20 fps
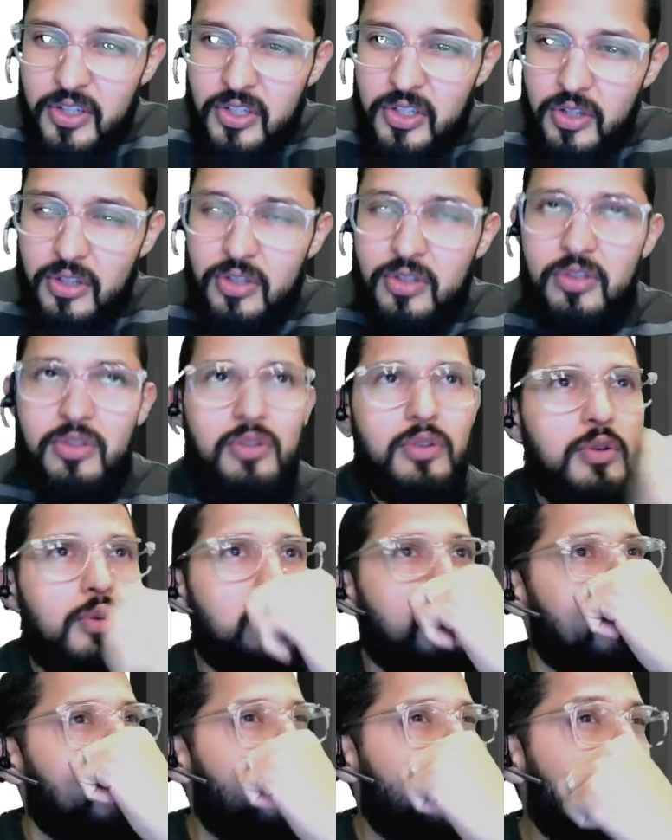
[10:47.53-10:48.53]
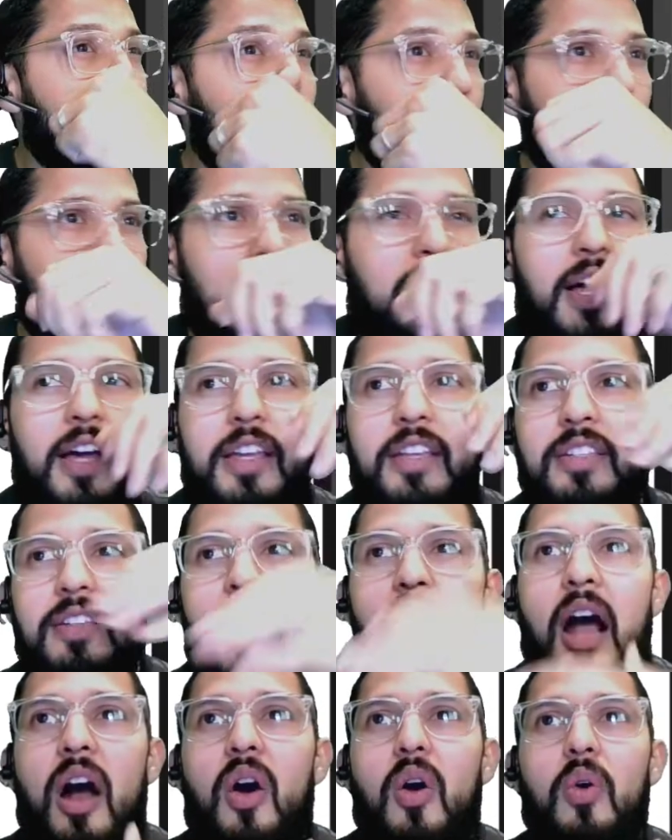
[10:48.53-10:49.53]
just to visualize
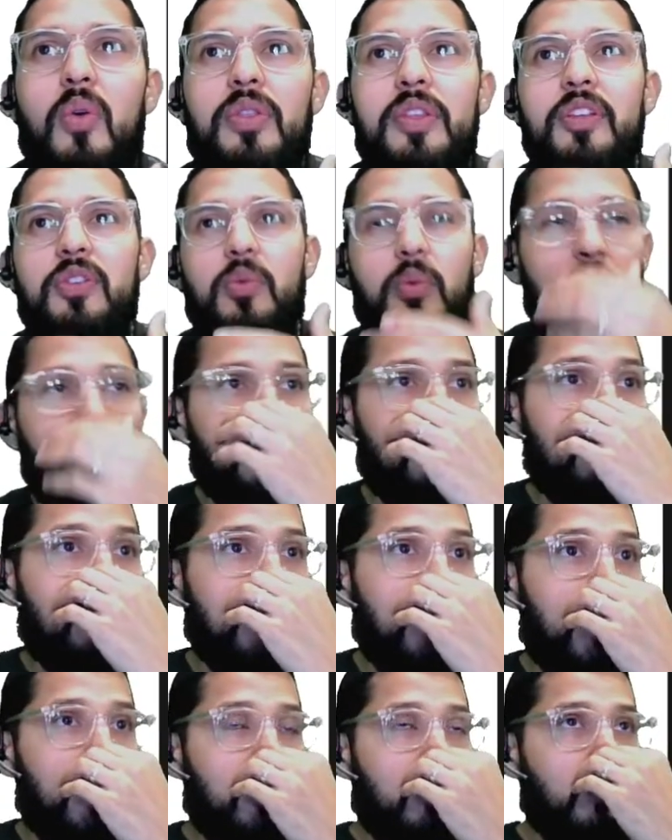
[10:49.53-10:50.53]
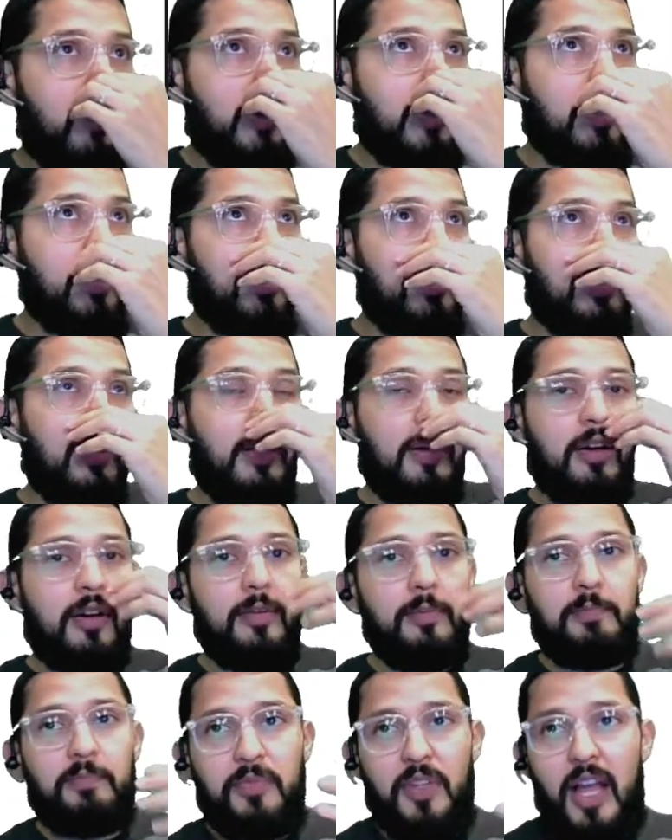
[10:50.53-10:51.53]
how this will look like with,
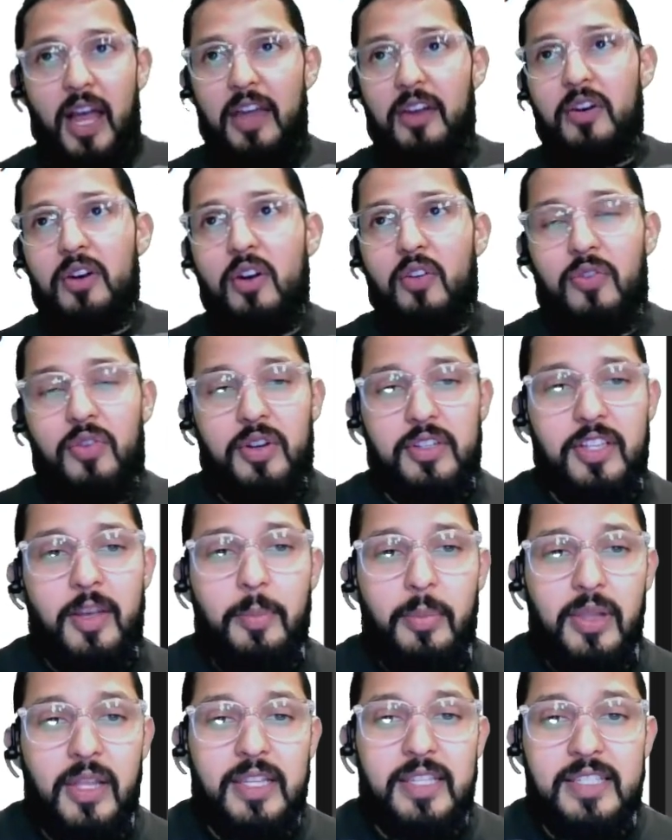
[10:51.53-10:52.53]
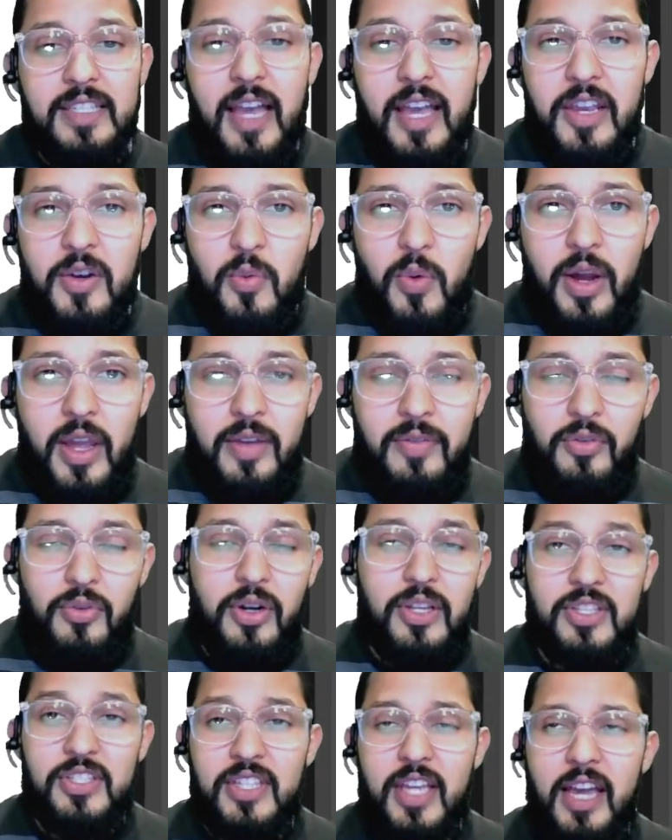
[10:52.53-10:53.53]
I don't know, for example, a sine wave or
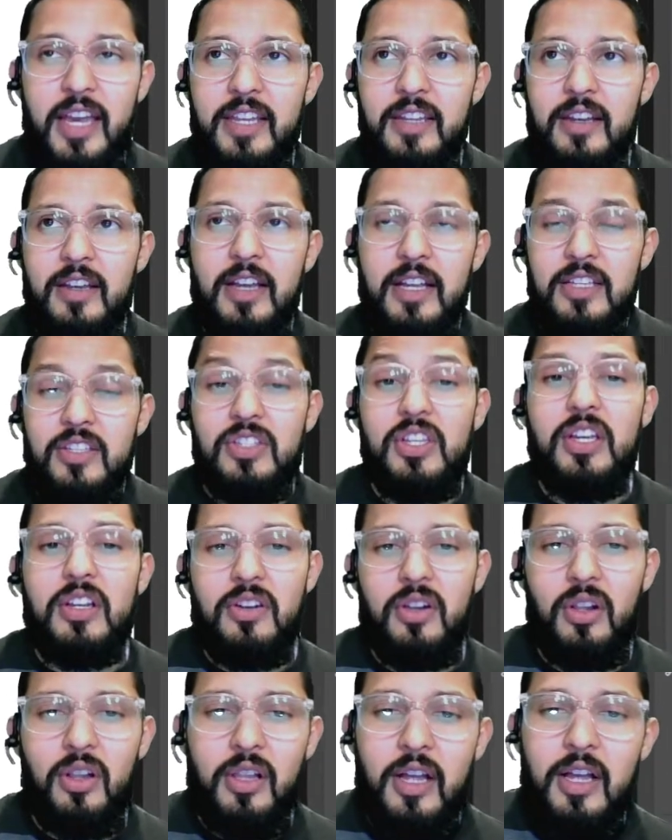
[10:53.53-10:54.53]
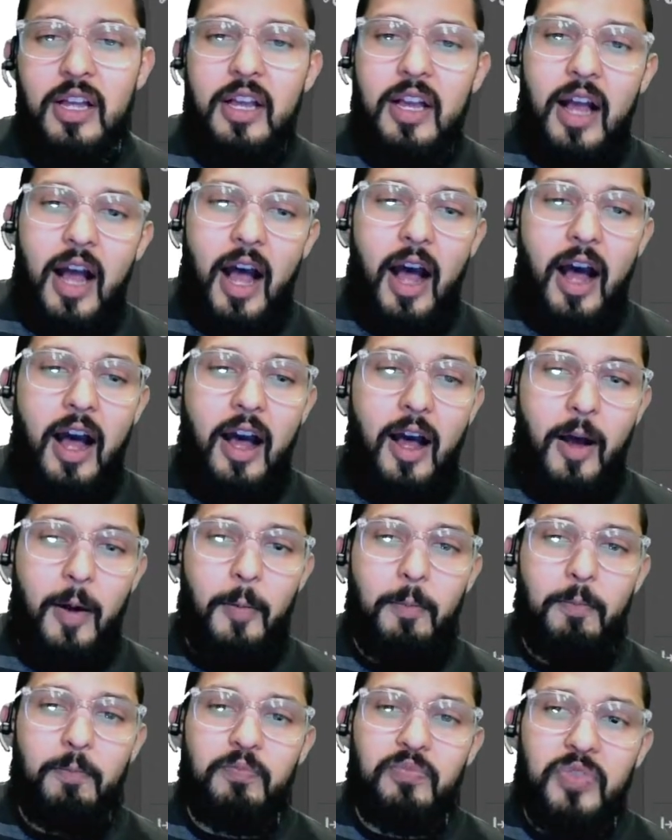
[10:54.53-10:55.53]
a sine signal,
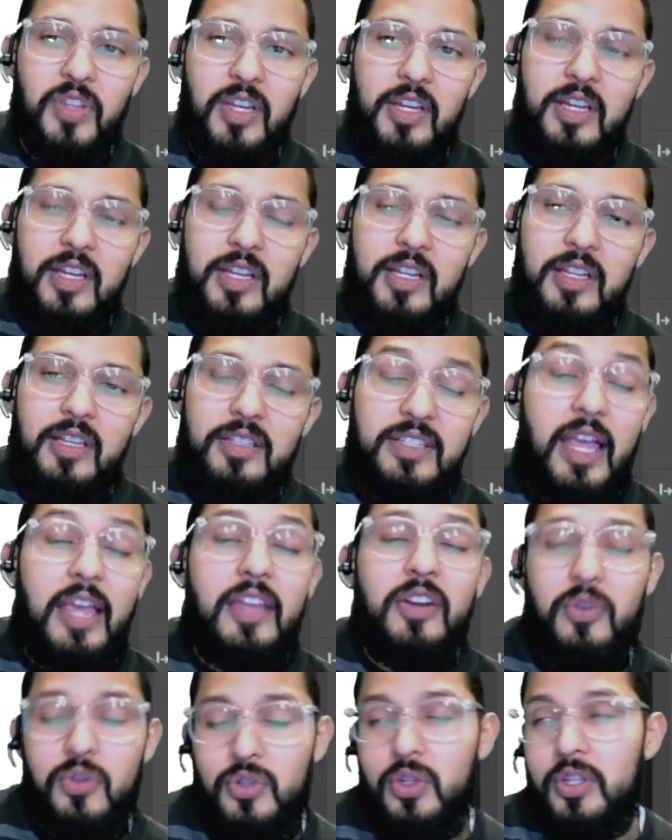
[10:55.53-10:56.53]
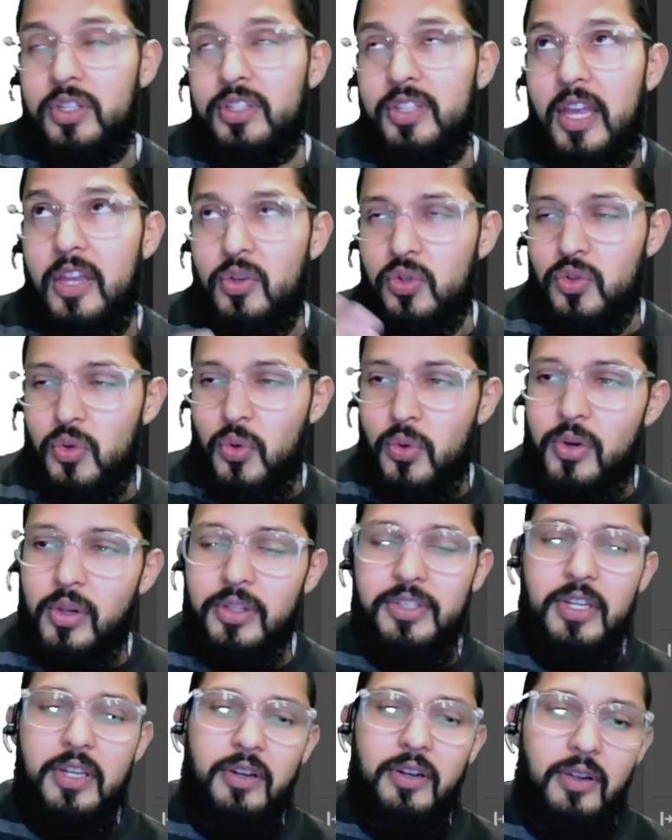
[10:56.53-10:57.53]
um,
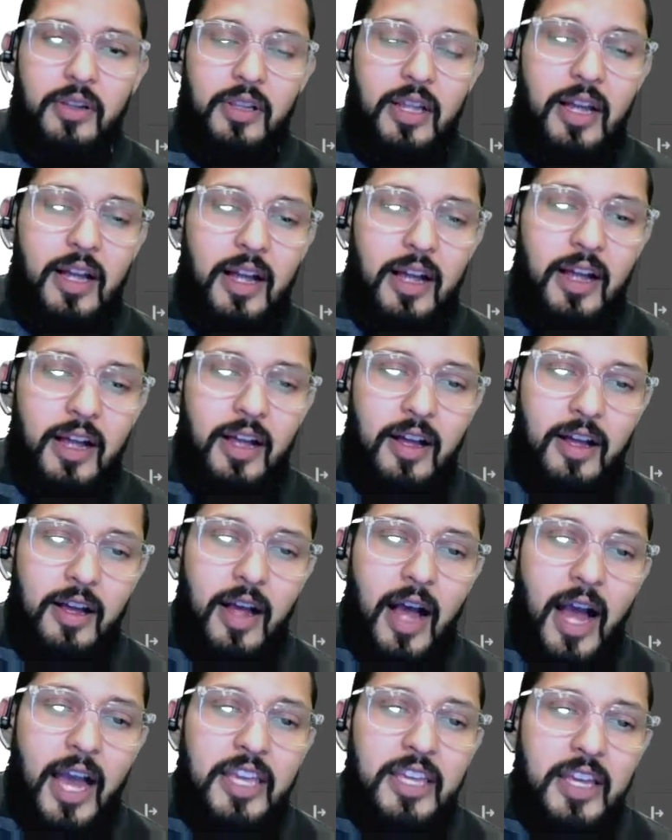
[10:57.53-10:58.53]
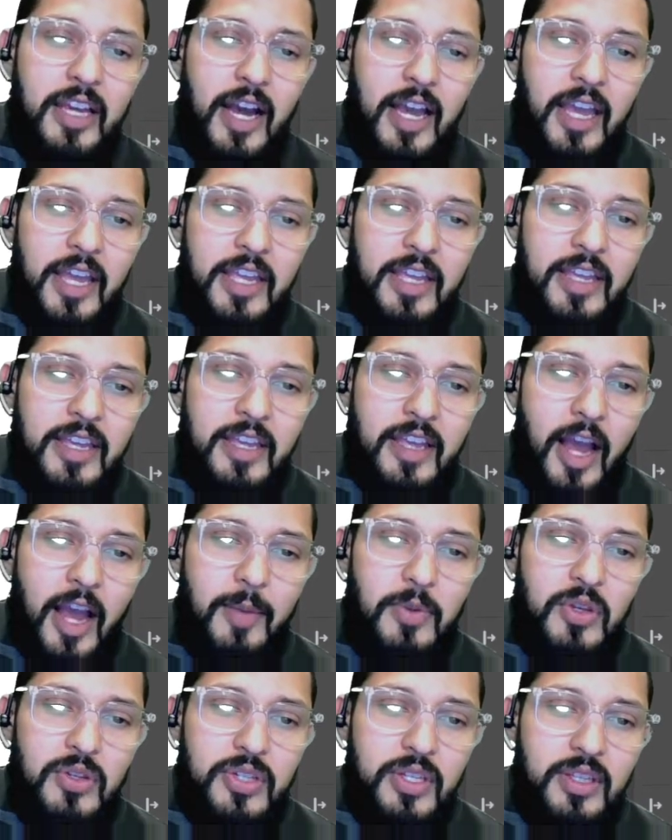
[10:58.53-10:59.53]
sinusoidal signal.
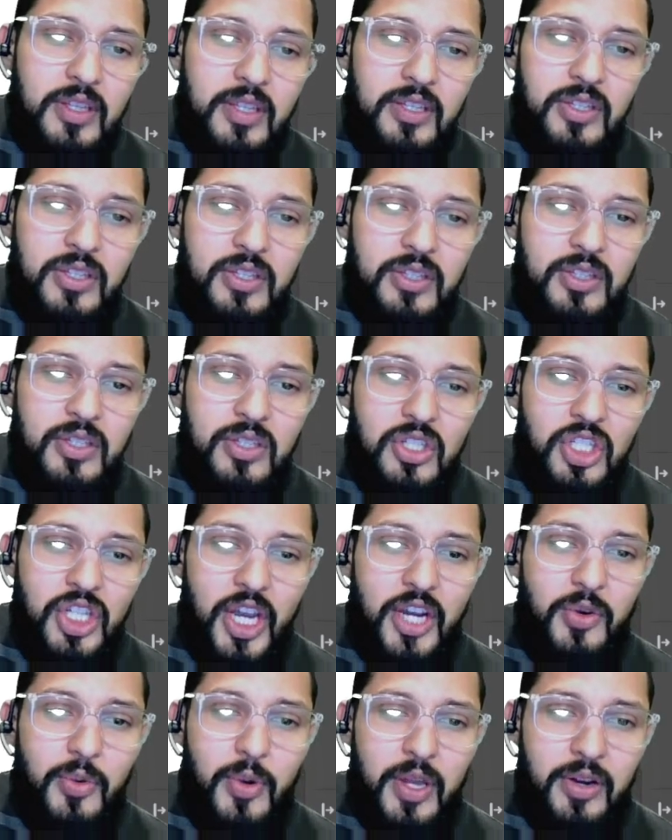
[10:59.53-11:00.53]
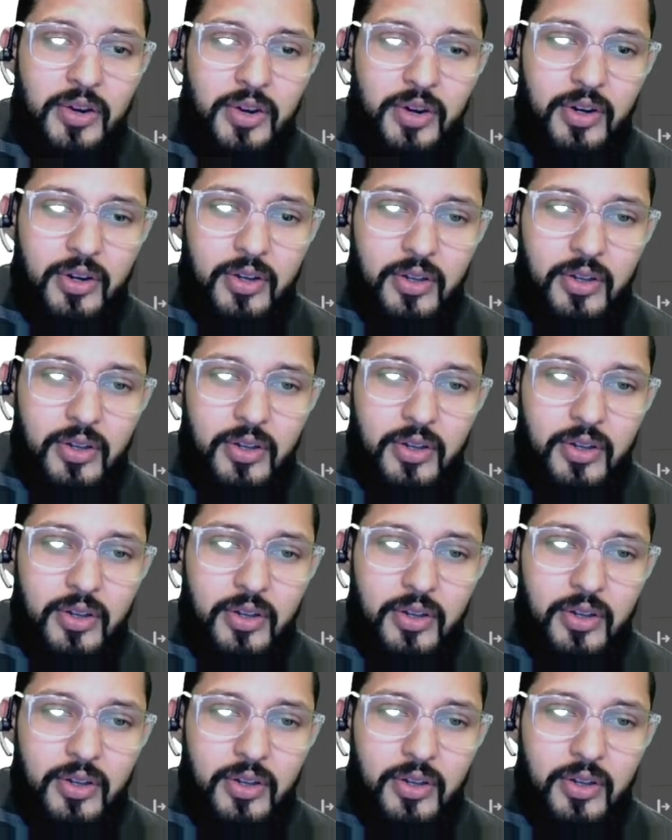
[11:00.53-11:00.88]
I'm using this generator,